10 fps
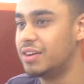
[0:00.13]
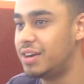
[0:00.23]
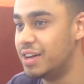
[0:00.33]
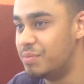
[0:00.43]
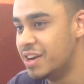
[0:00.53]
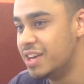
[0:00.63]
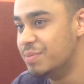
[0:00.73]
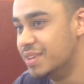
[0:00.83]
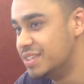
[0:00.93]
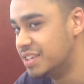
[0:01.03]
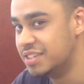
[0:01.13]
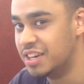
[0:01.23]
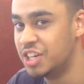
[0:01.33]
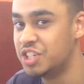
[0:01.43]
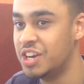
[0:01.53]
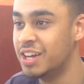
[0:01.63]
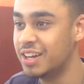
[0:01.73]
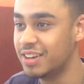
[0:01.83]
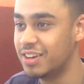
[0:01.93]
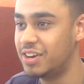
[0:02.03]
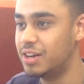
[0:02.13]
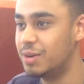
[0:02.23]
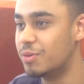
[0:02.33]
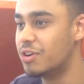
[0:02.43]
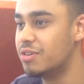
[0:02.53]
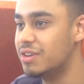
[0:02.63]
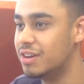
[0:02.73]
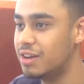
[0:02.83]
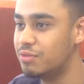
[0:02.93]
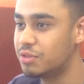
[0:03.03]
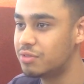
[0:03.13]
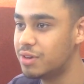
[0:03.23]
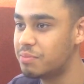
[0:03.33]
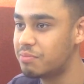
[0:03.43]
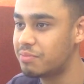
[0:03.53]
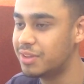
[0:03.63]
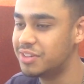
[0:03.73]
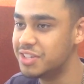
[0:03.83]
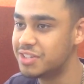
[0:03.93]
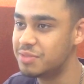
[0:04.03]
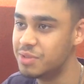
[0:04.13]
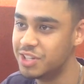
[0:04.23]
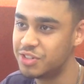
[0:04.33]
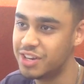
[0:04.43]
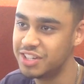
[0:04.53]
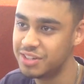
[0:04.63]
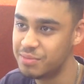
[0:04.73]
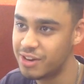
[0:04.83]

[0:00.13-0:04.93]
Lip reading: Hi, my name is Uzair Sheikh. I am currently a level 3 business administration